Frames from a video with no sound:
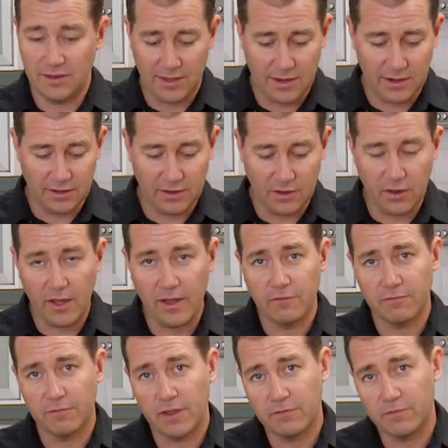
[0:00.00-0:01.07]
in getting a light
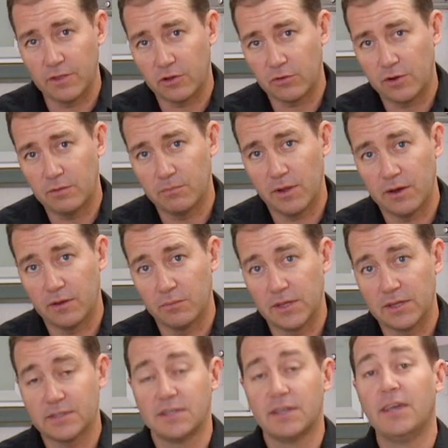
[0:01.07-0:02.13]
and fluffy cream butter
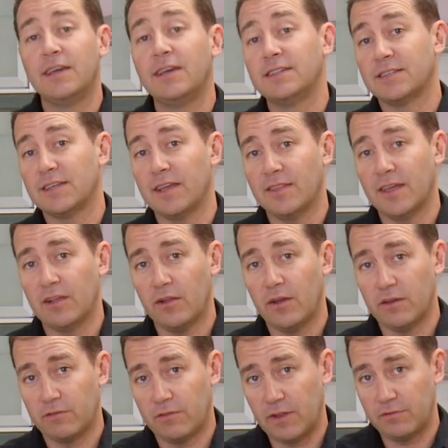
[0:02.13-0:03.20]
mix to get that
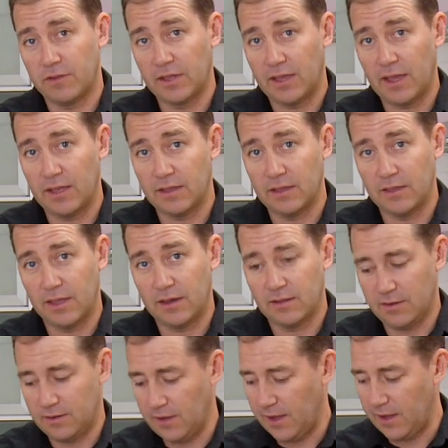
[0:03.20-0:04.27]
light and fluffy cake at the end
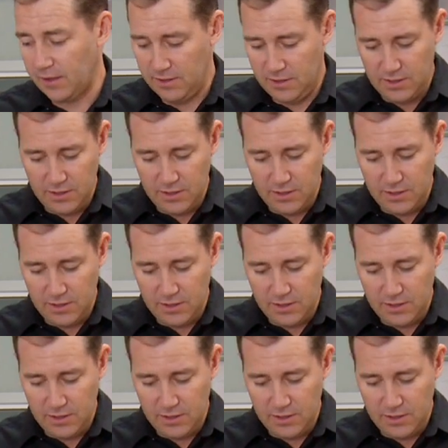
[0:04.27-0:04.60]
of the day.